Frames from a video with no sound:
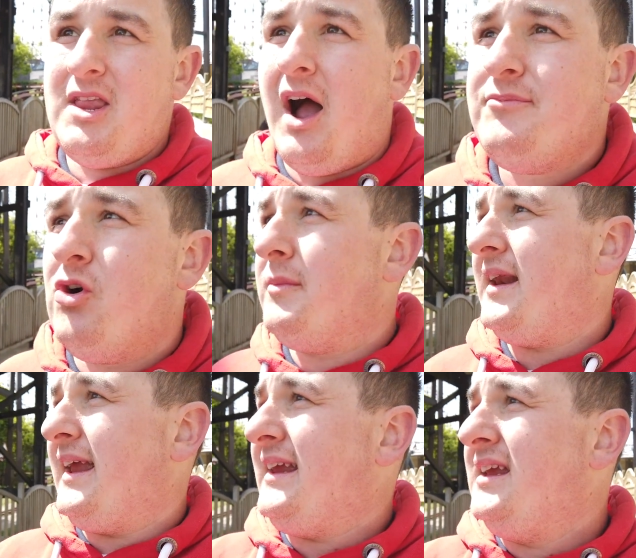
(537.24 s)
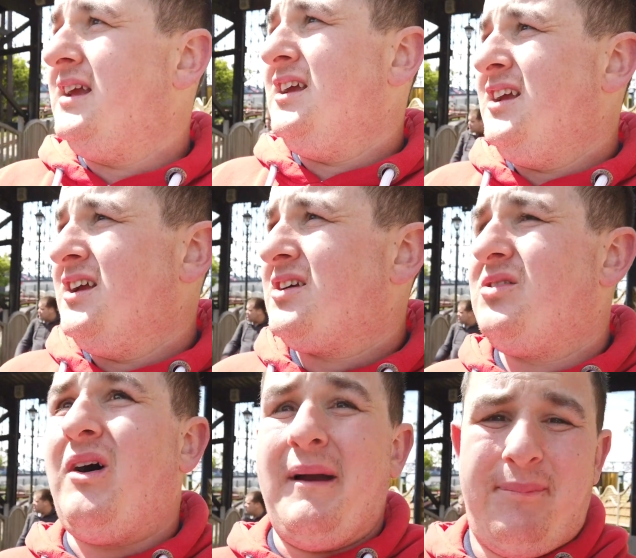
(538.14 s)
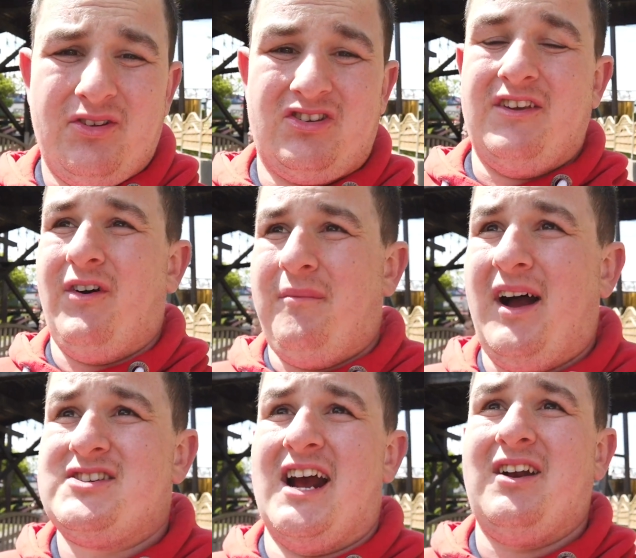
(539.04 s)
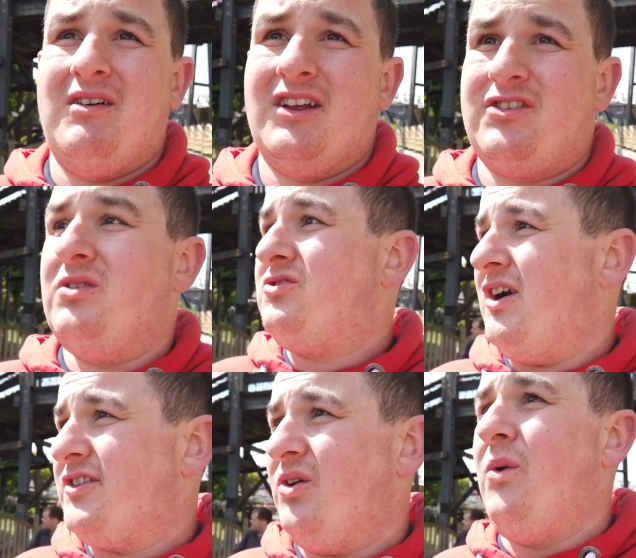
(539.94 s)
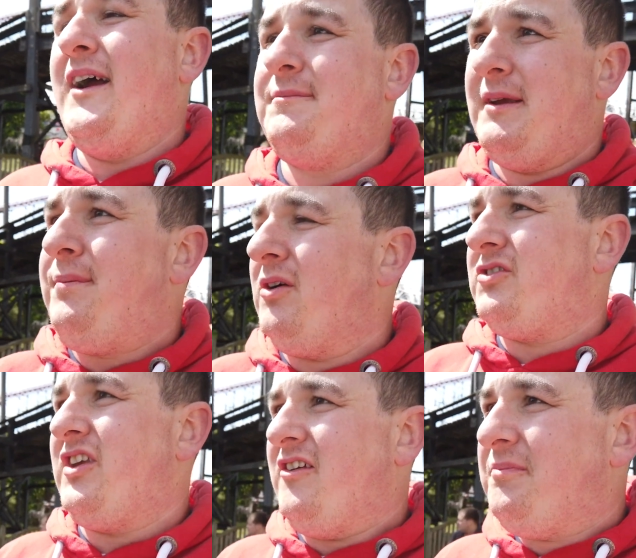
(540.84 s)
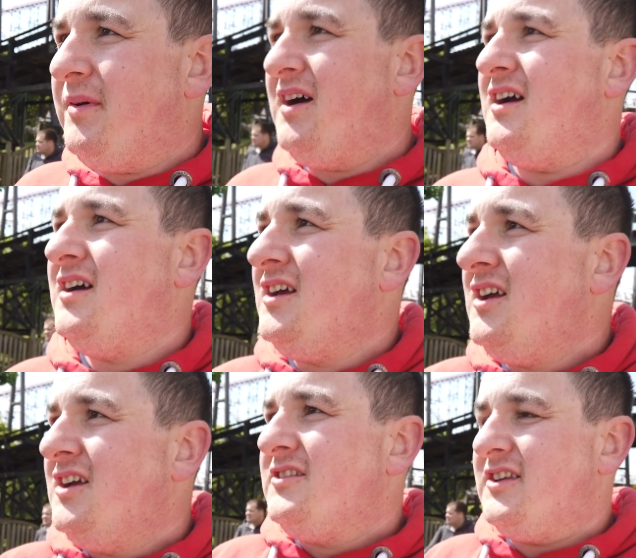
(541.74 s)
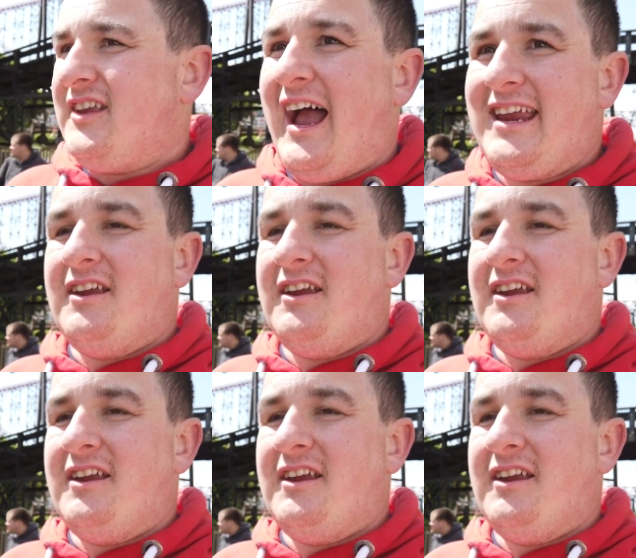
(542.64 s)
mean, I'm normally quite positive on my channel and I do try to always be positive, but today